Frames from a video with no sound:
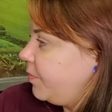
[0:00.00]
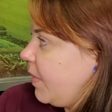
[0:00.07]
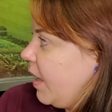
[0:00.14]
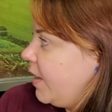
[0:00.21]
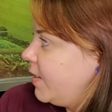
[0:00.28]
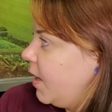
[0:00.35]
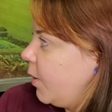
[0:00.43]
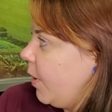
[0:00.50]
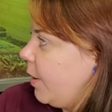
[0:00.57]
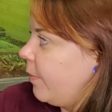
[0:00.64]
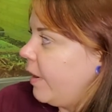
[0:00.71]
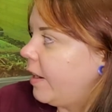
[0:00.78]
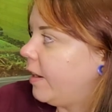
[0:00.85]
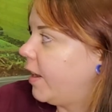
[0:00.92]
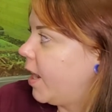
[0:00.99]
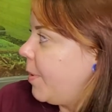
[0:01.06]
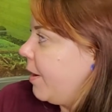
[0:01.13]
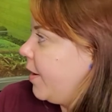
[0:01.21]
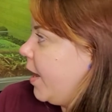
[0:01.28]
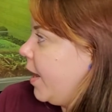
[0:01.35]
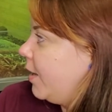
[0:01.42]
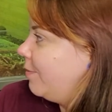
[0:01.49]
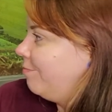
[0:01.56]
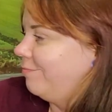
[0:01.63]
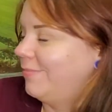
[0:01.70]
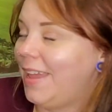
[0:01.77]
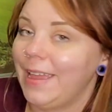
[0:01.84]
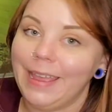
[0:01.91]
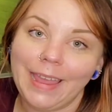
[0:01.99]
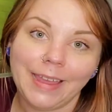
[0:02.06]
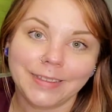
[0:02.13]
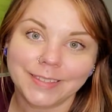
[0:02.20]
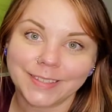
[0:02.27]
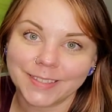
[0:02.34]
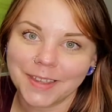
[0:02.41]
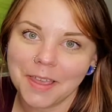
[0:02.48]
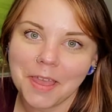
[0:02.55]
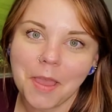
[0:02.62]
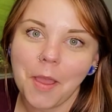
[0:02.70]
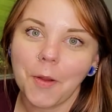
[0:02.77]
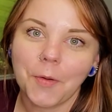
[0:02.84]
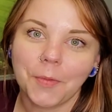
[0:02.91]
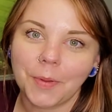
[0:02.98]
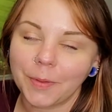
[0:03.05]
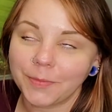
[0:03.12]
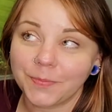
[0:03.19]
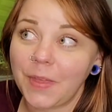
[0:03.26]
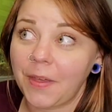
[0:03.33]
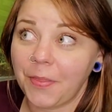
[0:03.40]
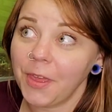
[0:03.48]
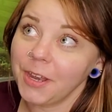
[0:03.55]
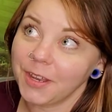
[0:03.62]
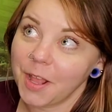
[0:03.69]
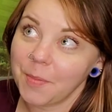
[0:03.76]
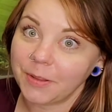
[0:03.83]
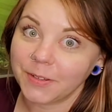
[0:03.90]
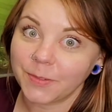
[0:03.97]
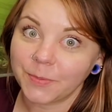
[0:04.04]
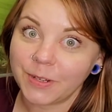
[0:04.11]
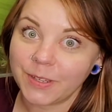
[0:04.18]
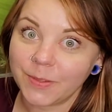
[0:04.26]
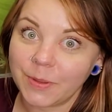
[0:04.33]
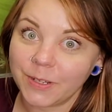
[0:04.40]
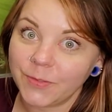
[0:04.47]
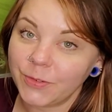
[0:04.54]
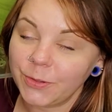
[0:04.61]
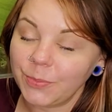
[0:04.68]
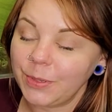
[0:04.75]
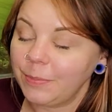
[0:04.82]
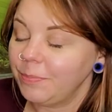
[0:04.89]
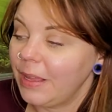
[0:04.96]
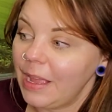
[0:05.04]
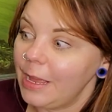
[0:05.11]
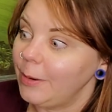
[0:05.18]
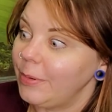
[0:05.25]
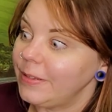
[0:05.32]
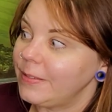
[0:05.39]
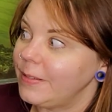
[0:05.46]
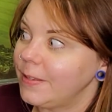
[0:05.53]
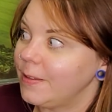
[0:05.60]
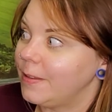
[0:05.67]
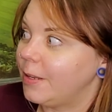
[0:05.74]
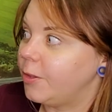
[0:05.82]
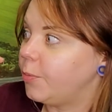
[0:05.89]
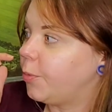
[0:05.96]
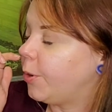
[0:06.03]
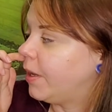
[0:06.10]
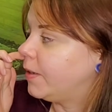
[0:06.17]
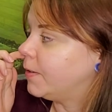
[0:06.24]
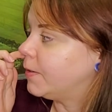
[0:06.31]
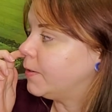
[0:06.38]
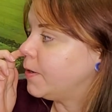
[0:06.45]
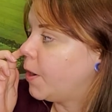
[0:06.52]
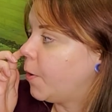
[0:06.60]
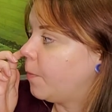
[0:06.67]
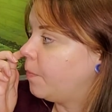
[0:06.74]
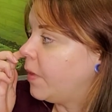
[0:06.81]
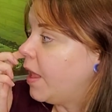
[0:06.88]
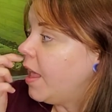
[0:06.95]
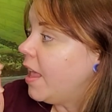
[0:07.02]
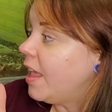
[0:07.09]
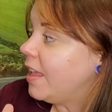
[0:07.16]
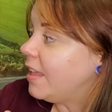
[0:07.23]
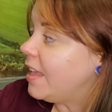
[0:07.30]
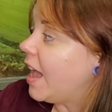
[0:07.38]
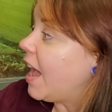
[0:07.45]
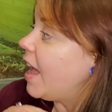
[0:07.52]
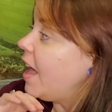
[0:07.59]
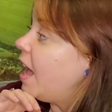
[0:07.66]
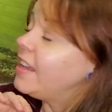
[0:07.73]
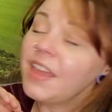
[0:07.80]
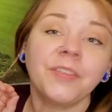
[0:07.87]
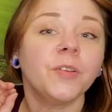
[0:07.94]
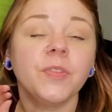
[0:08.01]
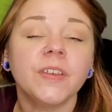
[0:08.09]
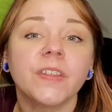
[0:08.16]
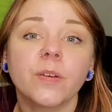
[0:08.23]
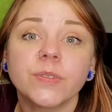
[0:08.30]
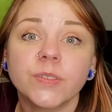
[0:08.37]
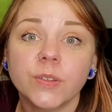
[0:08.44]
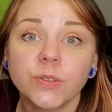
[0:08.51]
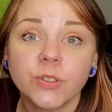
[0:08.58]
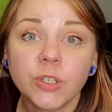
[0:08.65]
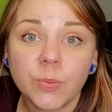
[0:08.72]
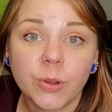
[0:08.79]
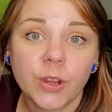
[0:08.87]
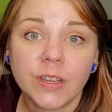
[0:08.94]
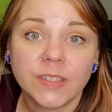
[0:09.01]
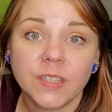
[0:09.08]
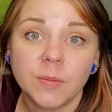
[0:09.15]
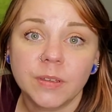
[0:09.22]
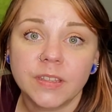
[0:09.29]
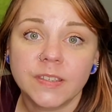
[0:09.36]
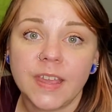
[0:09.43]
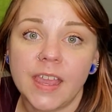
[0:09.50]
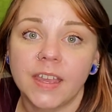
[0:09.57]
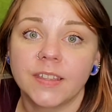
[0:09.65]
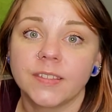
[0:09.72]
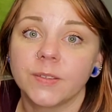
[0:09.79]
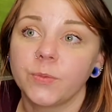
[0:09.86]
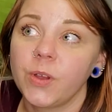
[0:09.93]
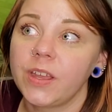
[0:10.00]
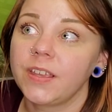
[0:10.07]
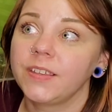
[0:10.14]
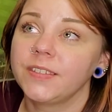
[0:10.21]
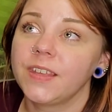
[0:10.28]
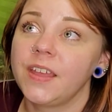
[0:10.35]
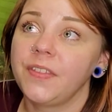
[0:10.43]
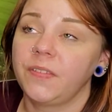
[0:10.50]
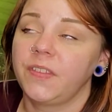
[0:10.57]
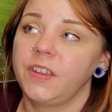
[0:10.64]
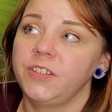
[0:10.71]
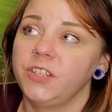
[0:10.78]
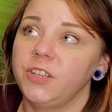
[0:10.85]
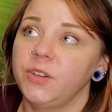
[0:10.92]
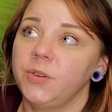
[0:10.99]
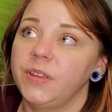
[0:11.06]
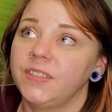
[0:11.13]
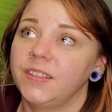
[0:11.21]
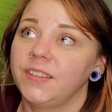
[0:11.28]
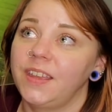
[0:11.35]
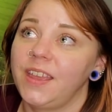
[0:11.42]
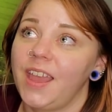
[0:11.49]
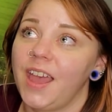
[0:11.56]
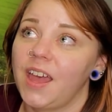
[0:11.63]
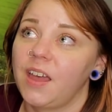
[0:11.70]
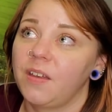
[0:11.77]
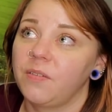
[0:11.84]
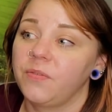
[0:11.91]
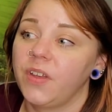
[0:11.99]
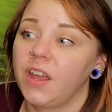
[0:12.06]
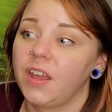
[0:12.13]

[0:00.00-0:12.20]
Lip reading: He's not quite ready to come out yet, I guess. I thought he'd come out when he smelled his food, but anyways, that's all another point. So yeah, another thing that was super crazy about these ants and that they do, is that they have